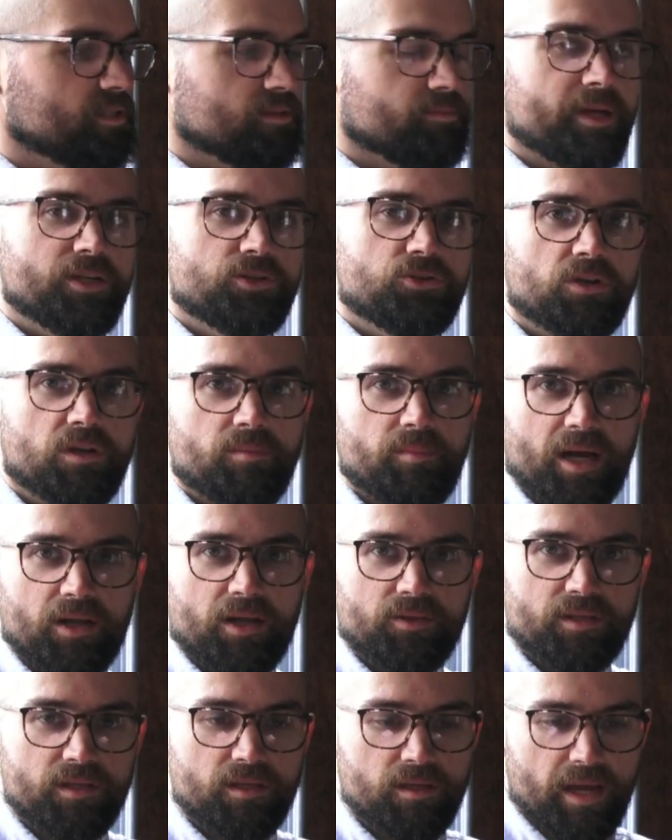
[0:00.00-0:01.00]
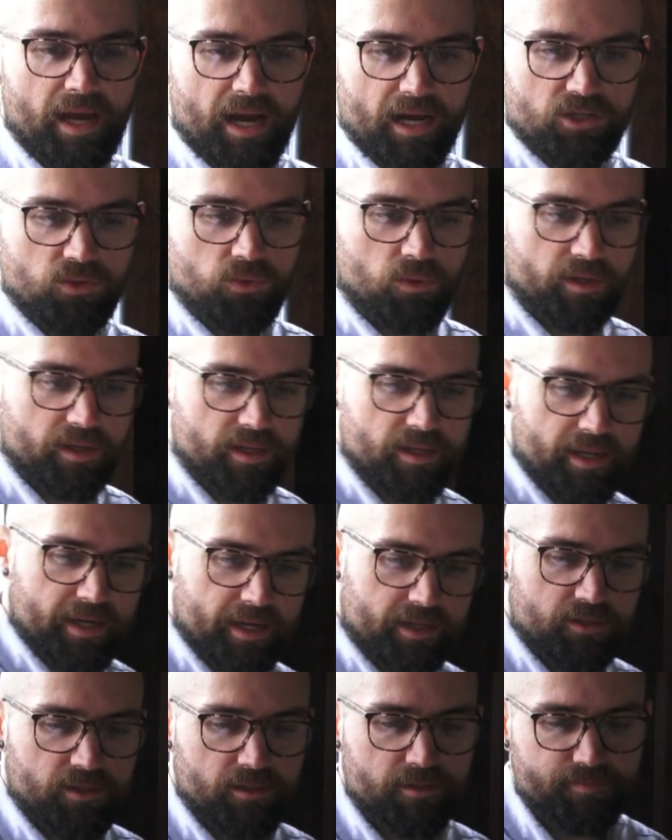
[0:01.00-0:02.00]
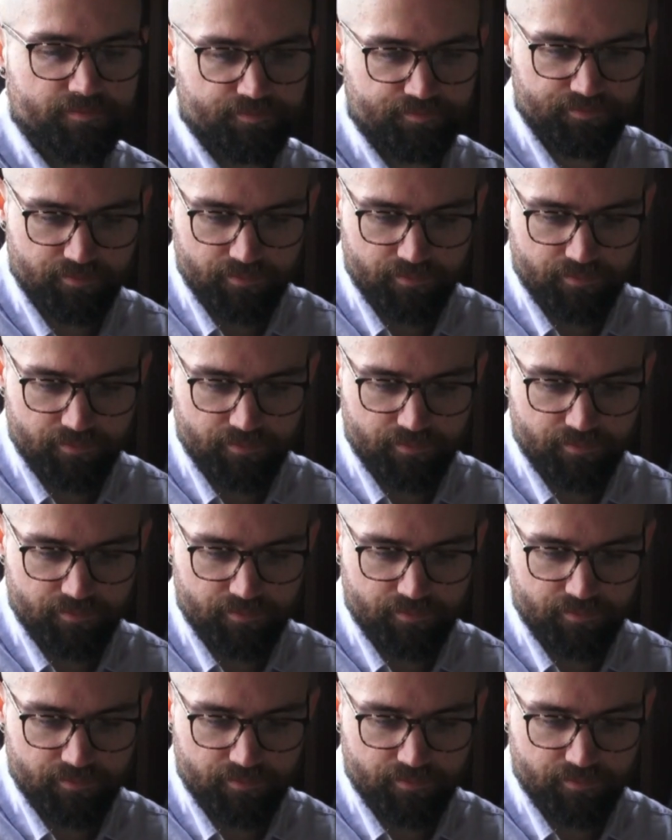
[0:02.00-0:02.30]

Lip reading: to mention about the actual connector.